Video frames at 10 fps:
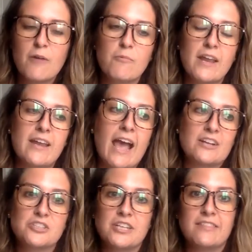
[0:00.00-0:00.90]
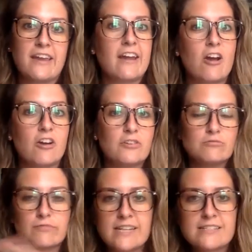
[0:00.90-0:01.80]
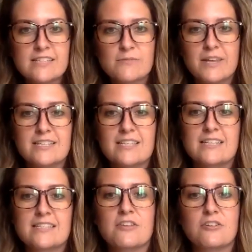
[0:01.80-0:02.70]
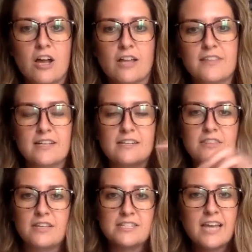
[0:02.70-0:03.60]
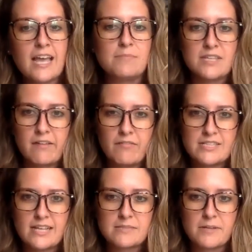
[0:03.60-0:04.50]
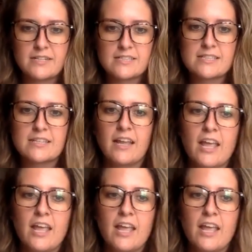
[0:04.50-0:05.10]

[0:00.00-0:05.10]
when actually they are the reasons we assess, they're not the types of assessments.